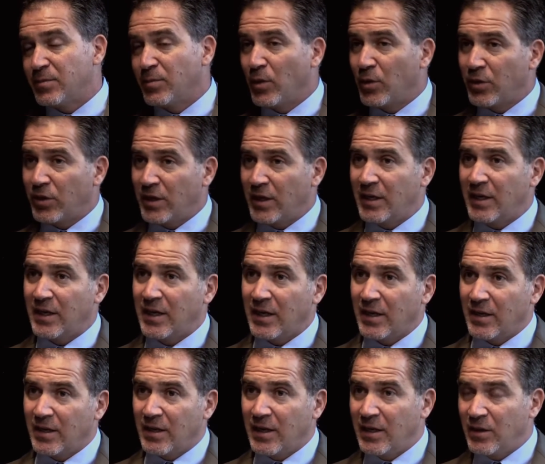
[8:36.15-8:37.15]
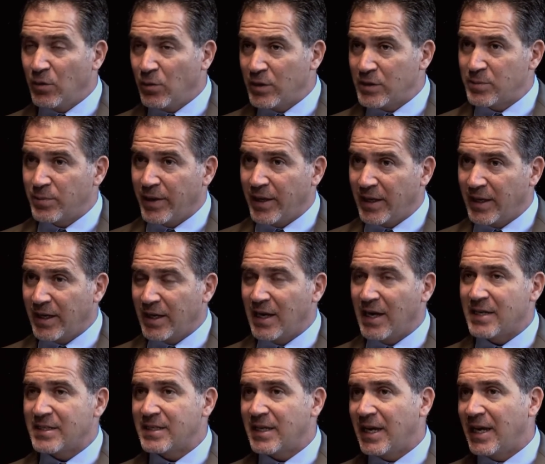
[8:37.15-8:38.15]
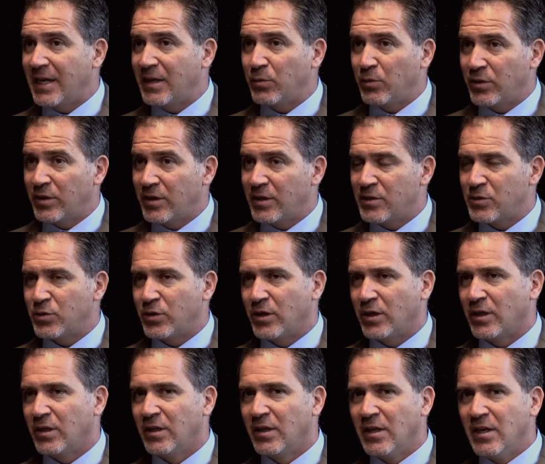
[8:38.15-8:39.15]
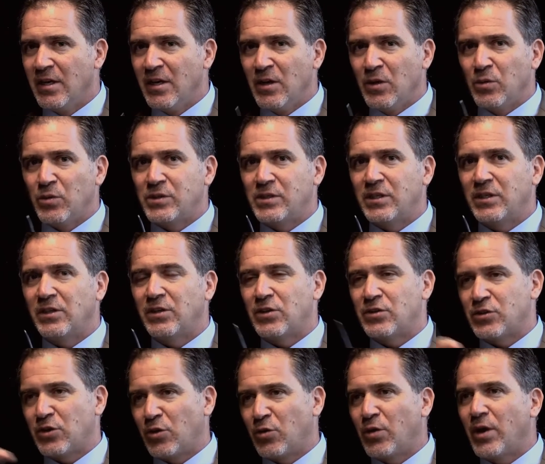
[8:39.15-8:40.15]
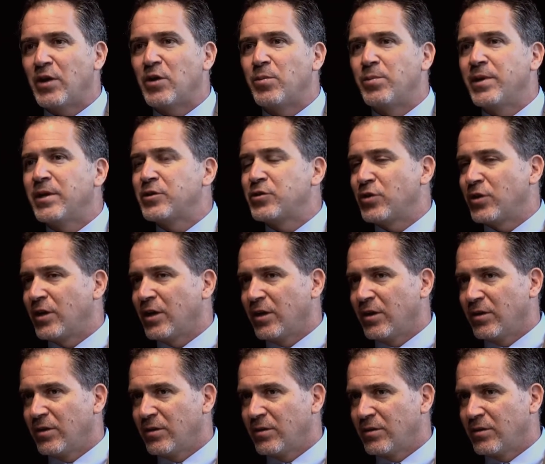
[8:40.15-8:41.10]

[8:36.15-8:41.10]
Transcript: both in the West Bank and Gaza and within Israel, we see that there's a greater picture here.